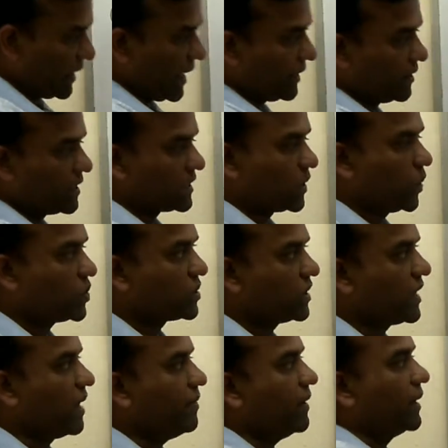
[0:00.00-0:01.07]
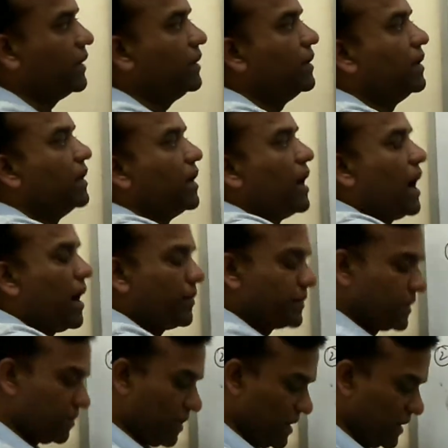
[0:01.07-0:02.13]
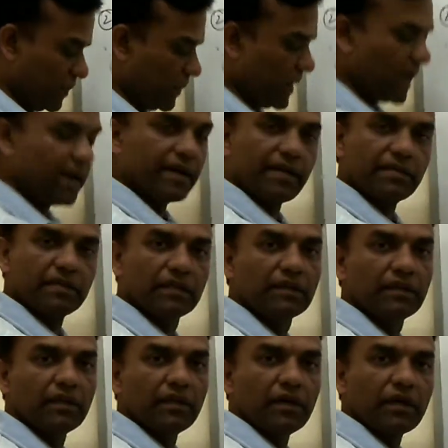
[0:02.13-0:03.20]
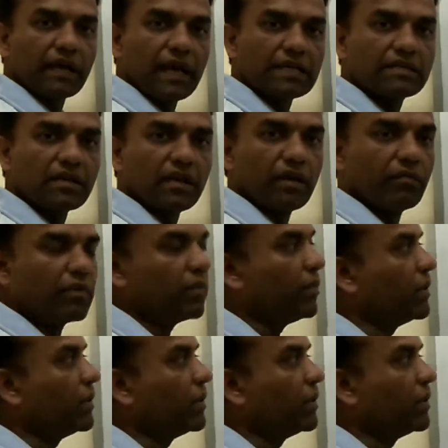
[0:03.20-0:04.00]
Like this question having after multiply it is a rational number,